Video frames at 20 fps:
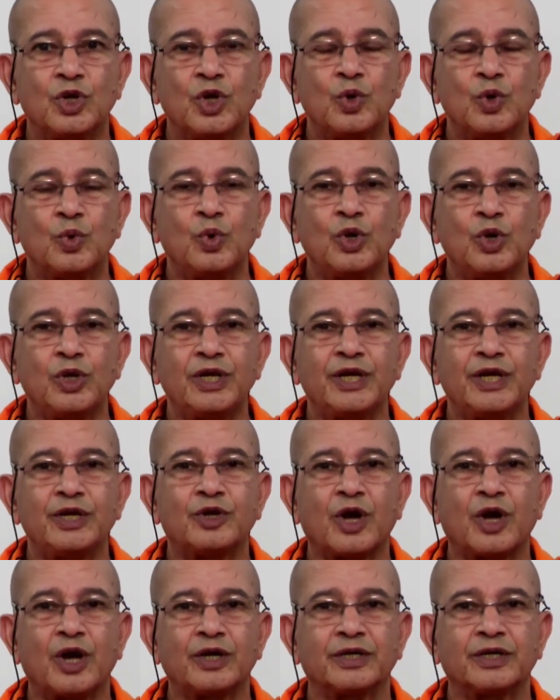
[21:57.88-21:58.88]
only
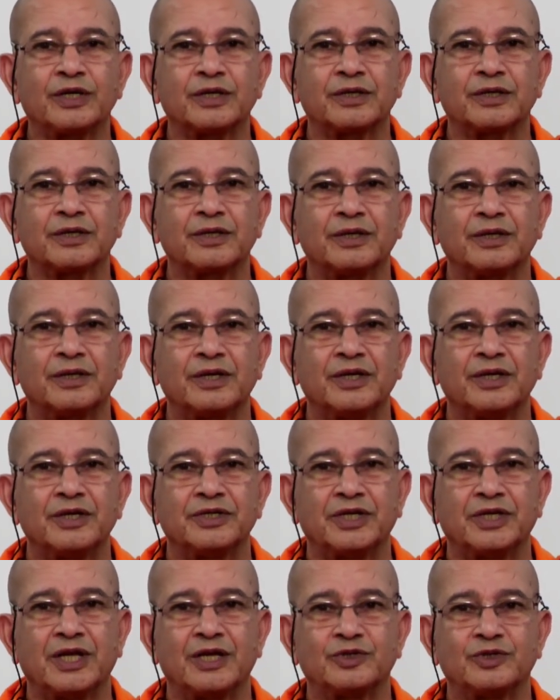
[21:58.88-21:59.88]
daughter.
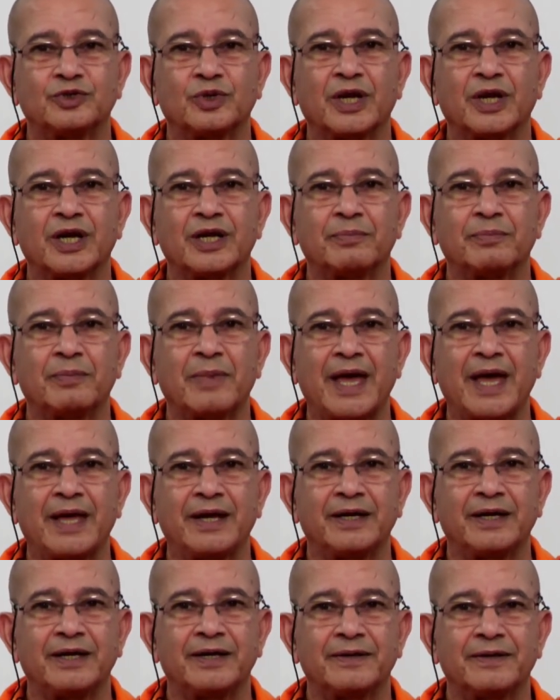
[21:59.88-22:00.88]
She has to get
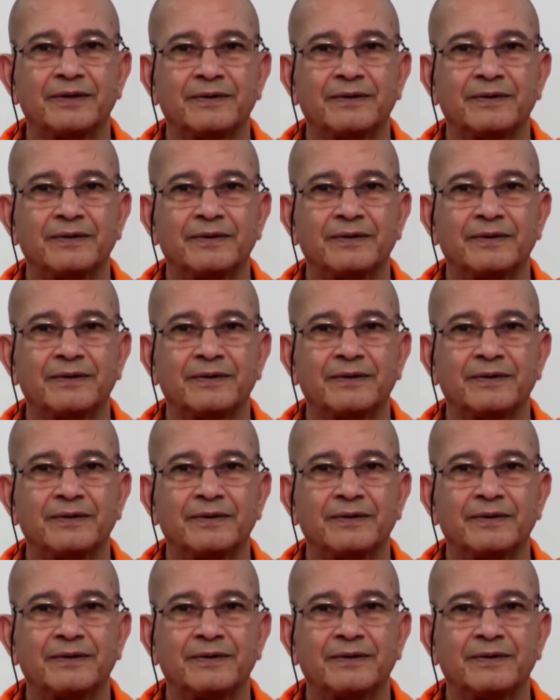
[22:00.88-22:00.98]
married.